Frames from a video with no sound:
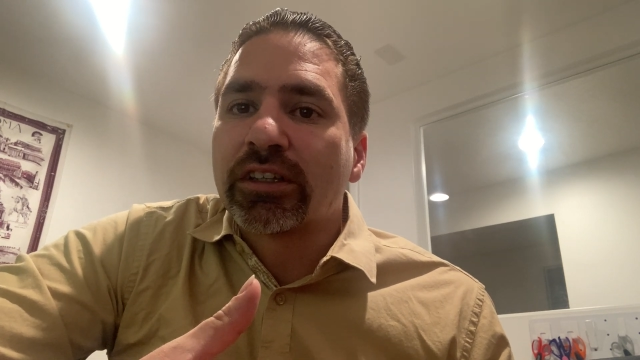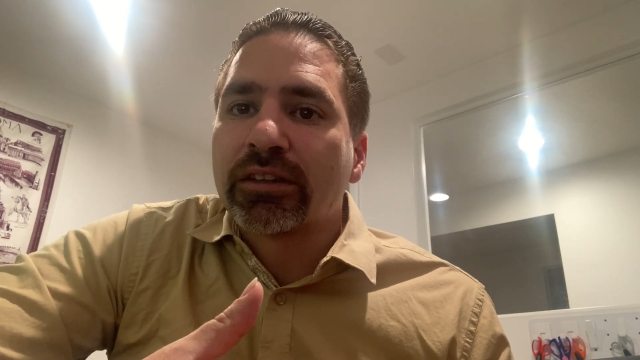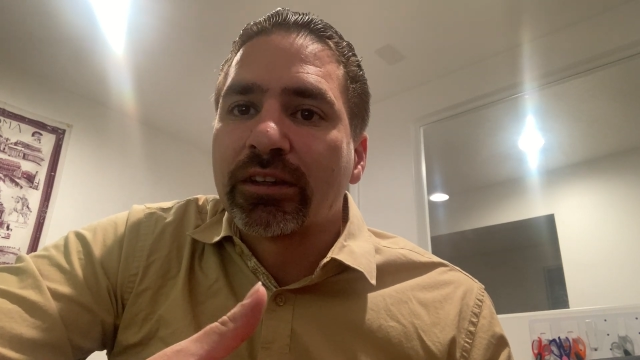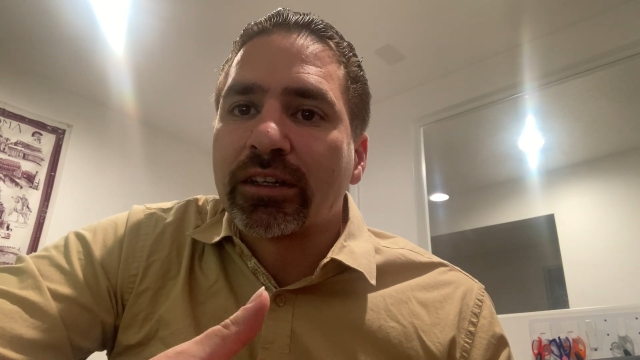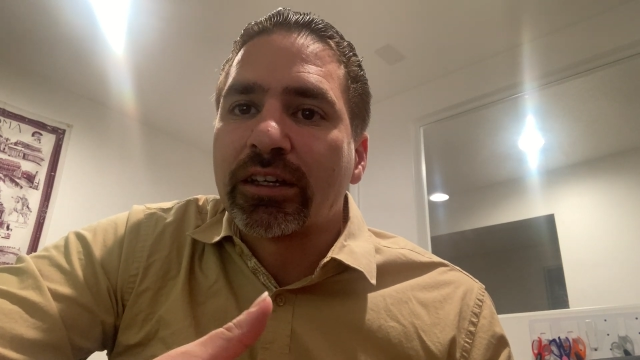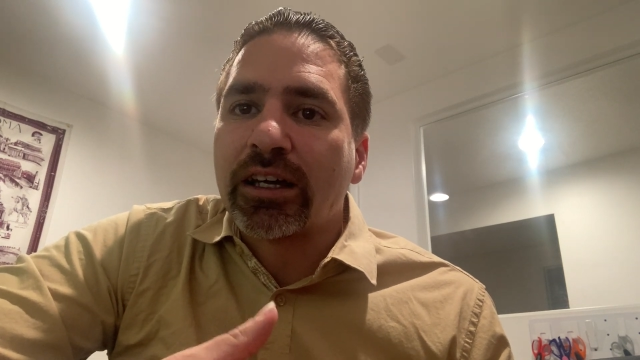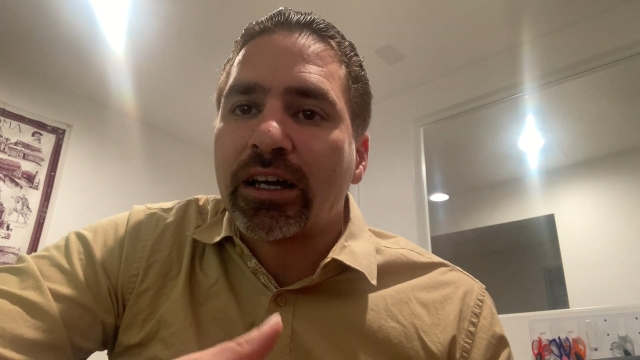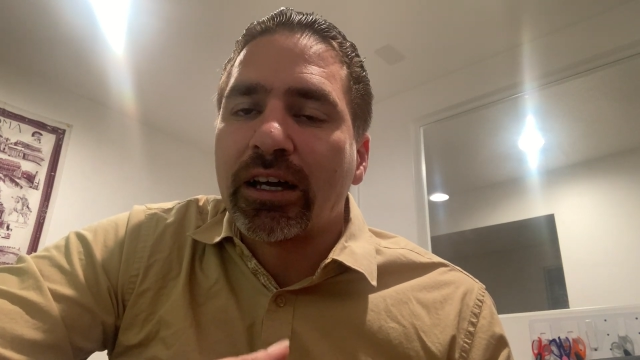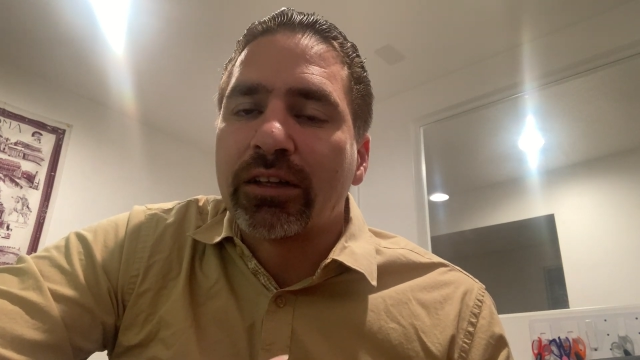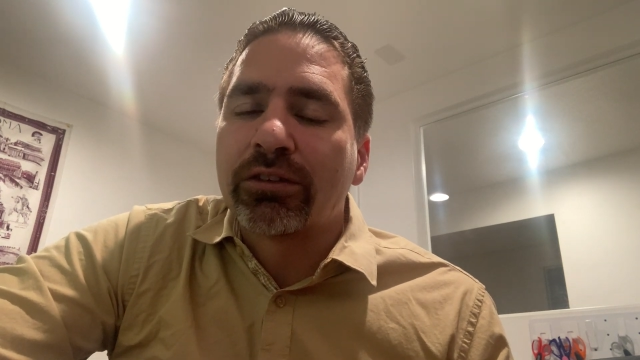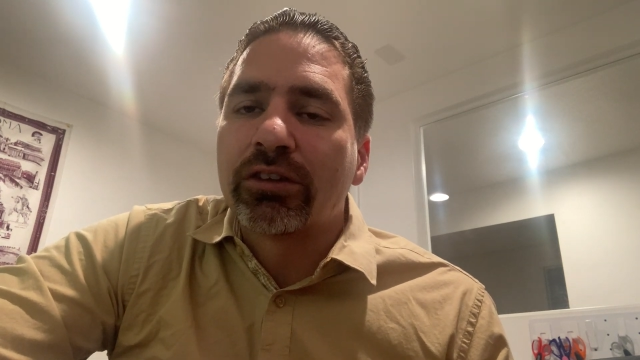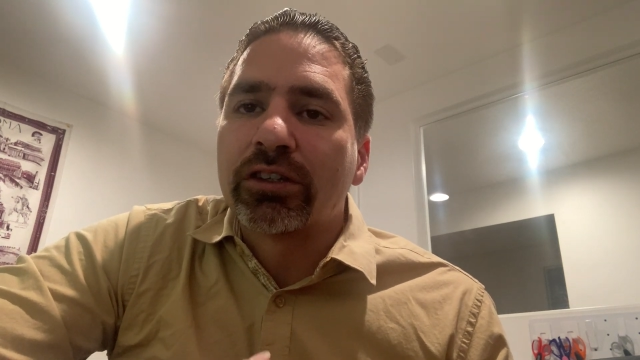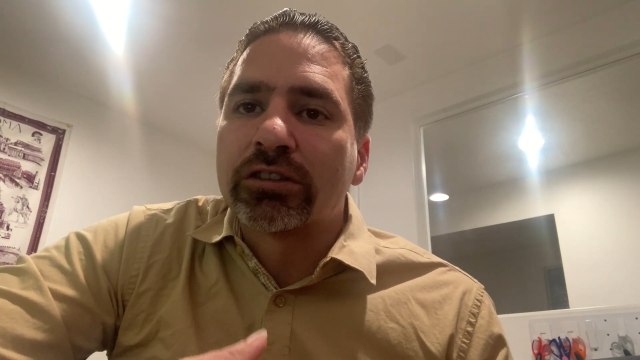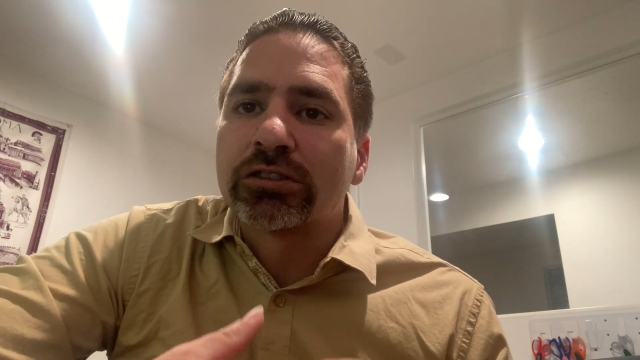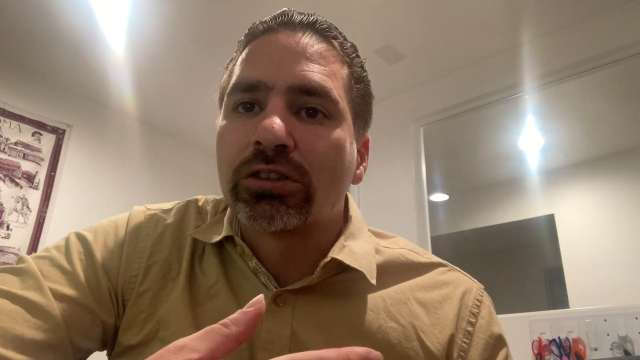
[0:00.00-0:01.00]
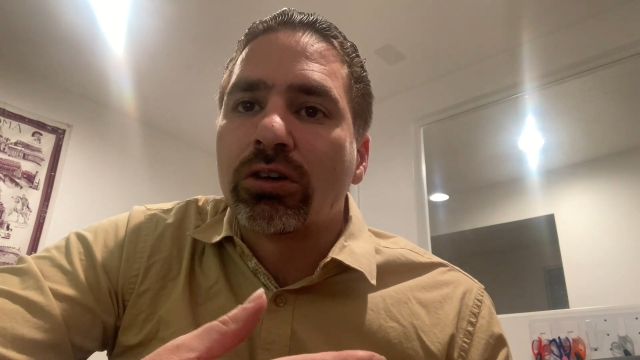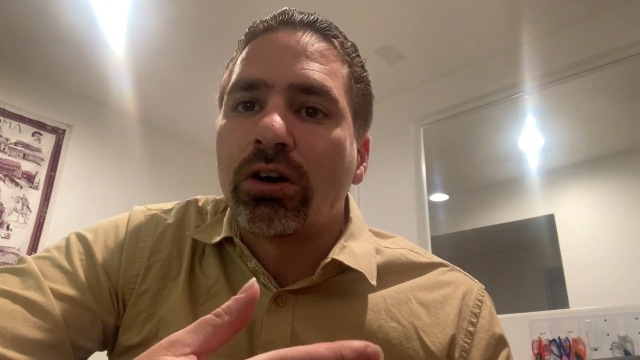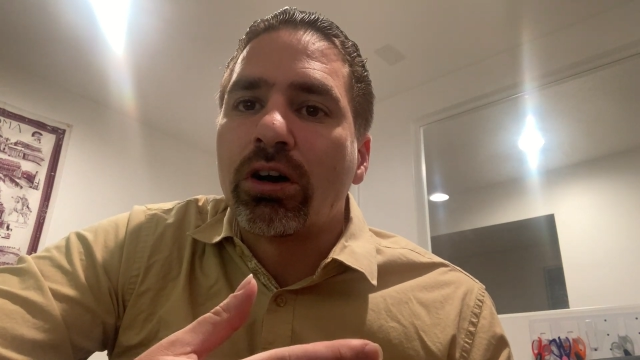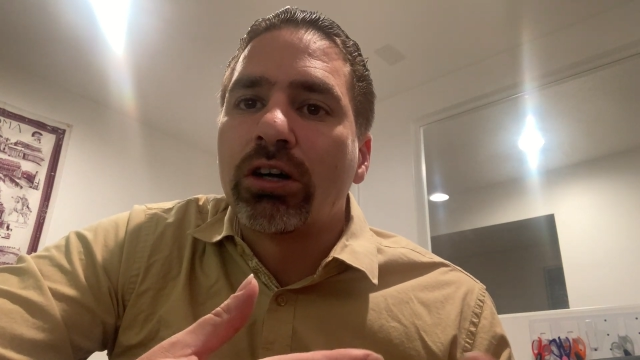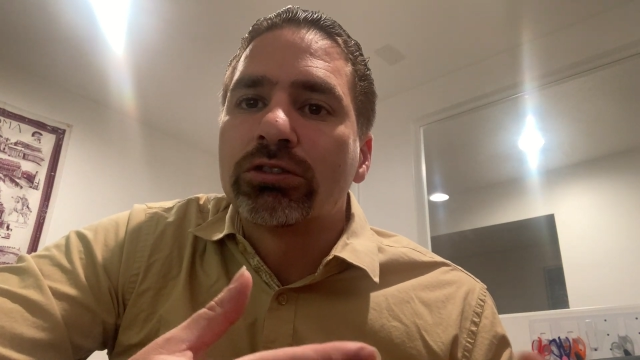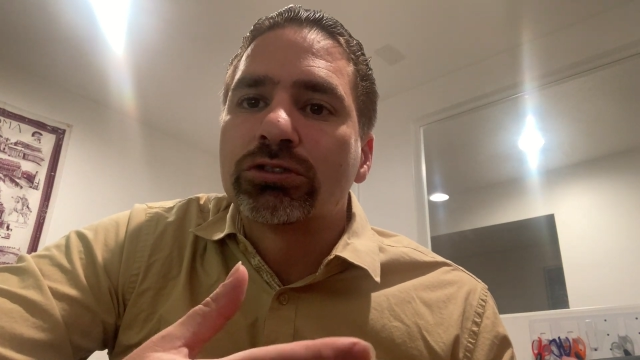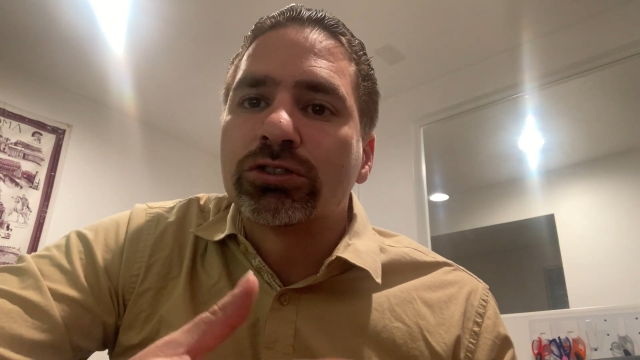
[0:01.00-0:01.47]
the Catholics,
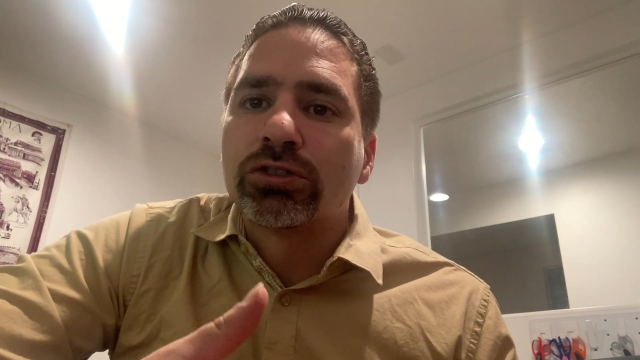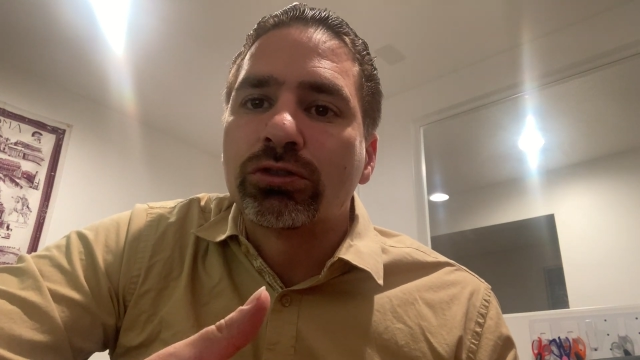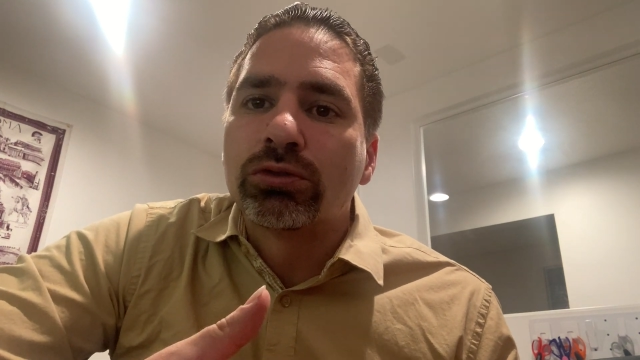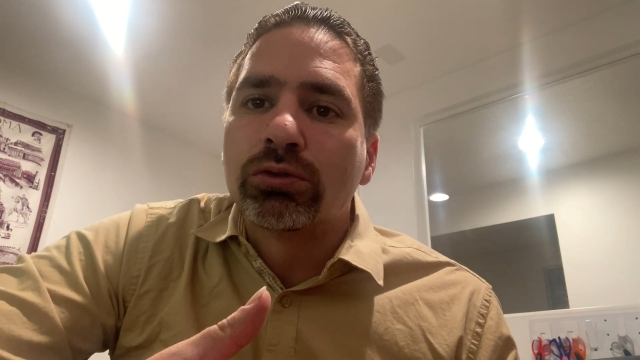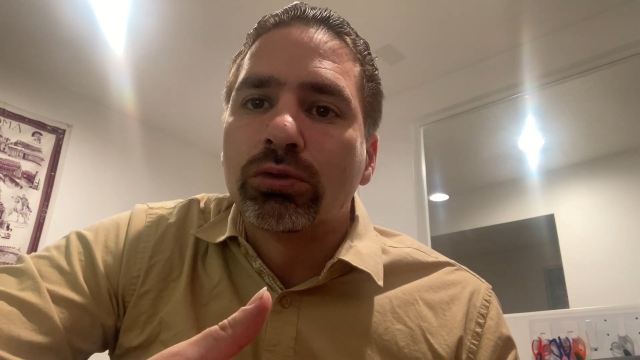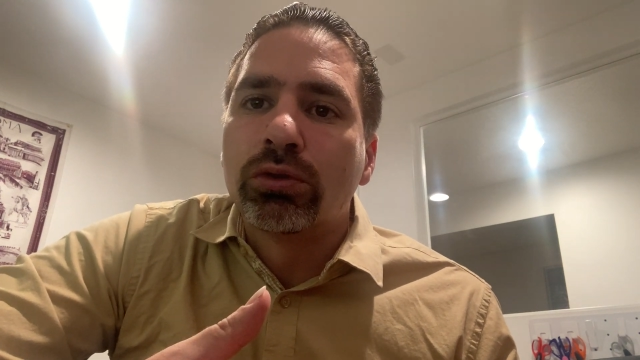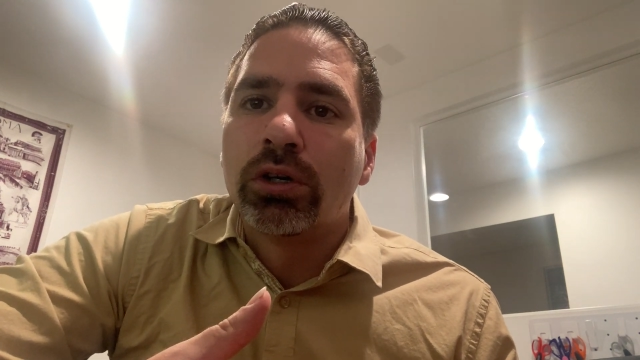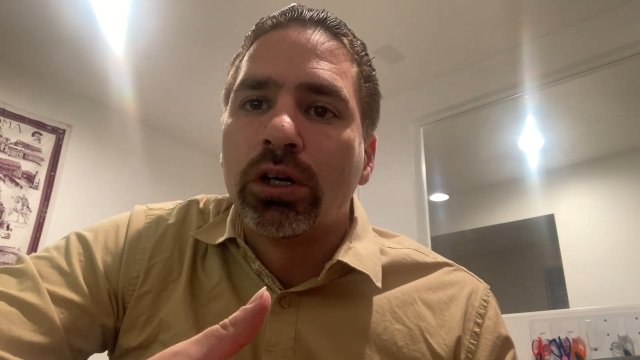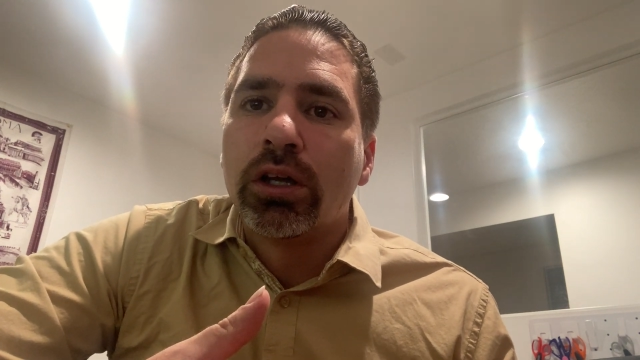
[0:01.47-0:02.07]
onto